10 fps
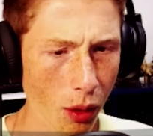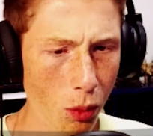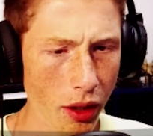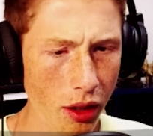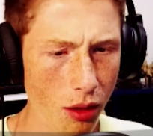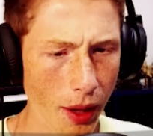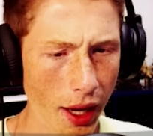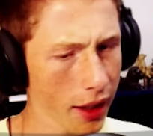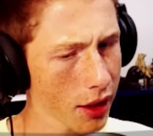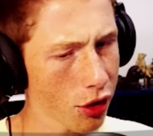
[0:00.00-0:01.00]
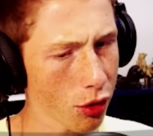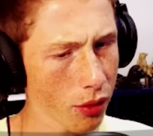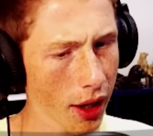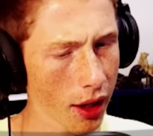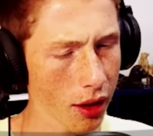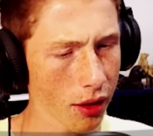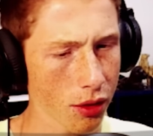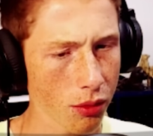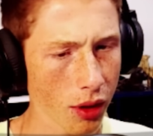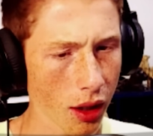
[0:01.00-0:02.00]
do I want to go back and do
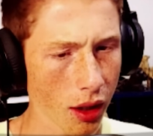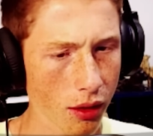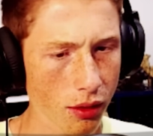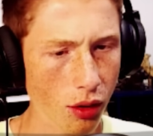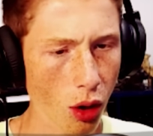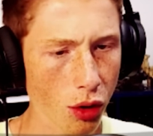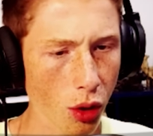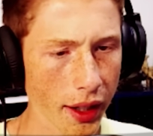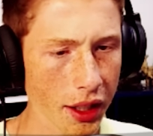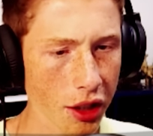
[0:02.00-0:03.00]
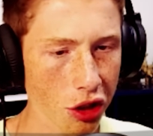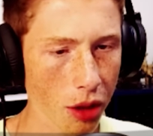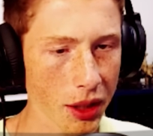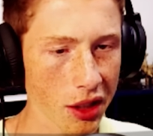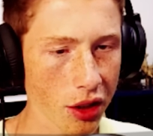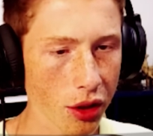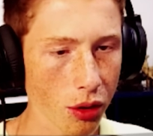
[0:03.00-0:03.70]
the... Oh no, I need a sharpness